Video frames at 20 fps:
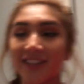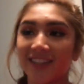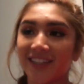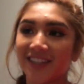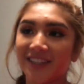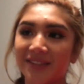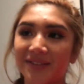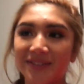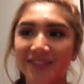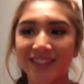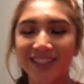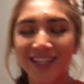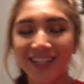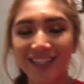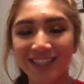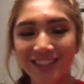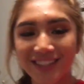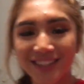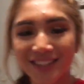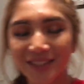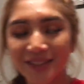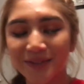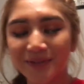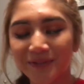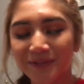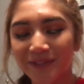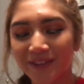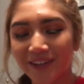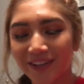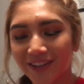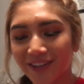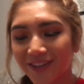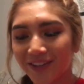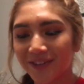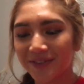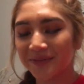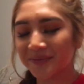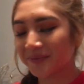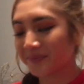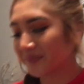yeah, it was actually a
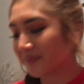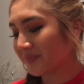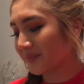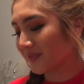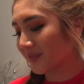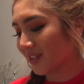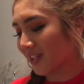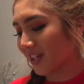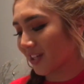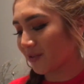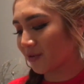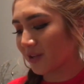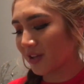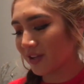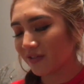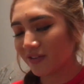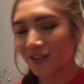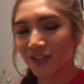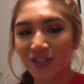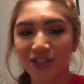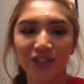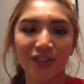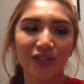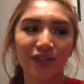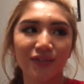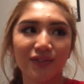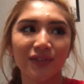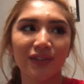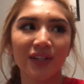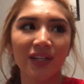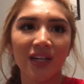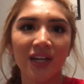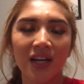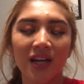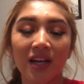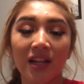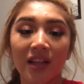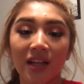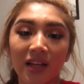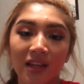fail. Like, we even drove,
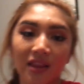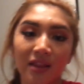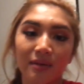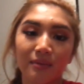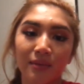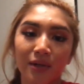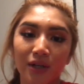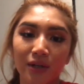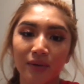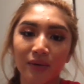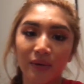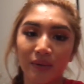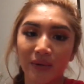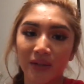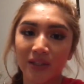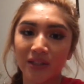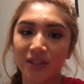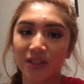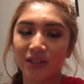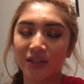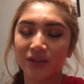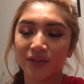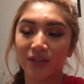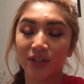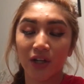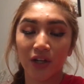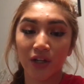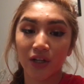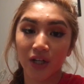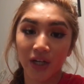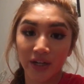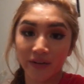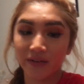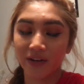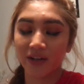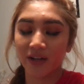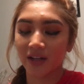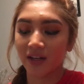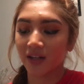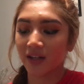like, the mall we went to, it's called
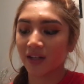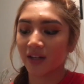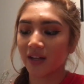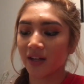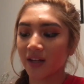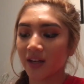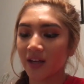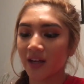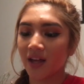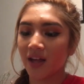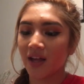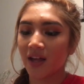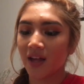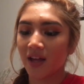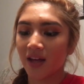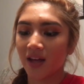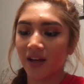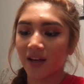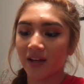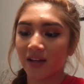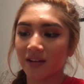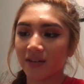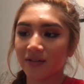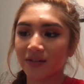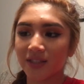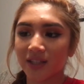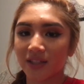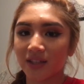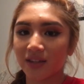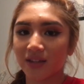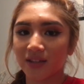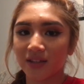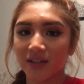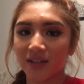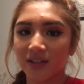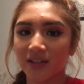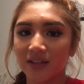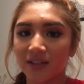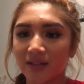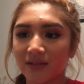Grapevine, and it was like
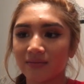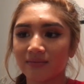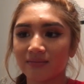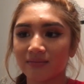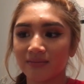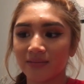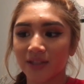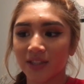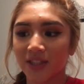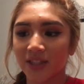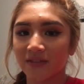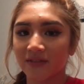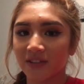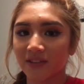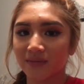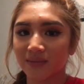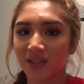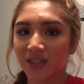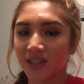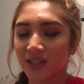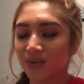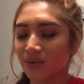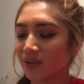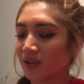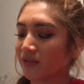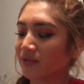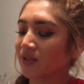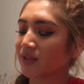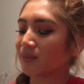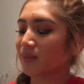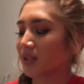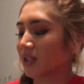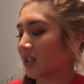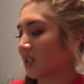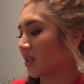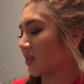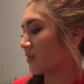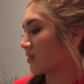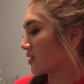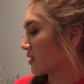30-35 minutes away from our
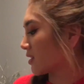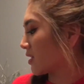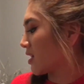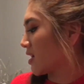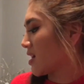house,